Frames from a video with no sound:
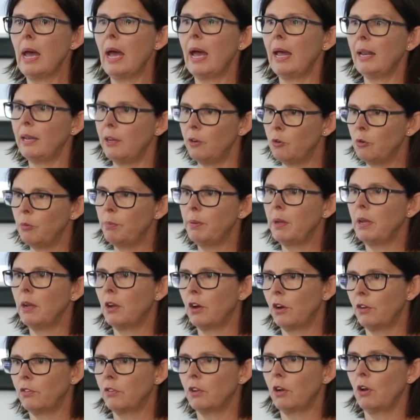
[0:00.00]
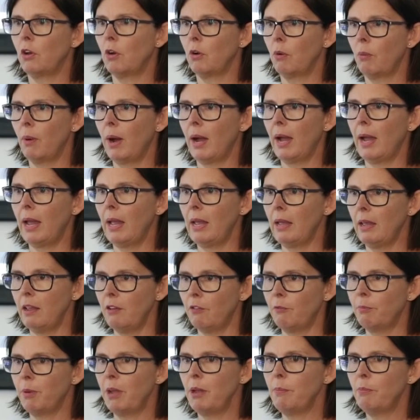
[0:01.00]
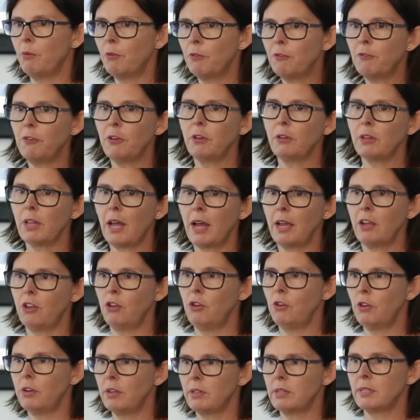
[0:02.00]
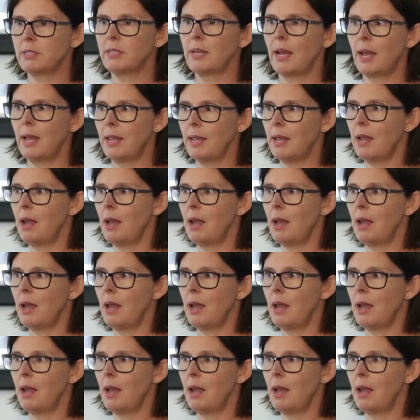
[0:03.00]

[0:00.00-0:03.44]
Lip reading: A little bit goes a long way. If people feel like you can say,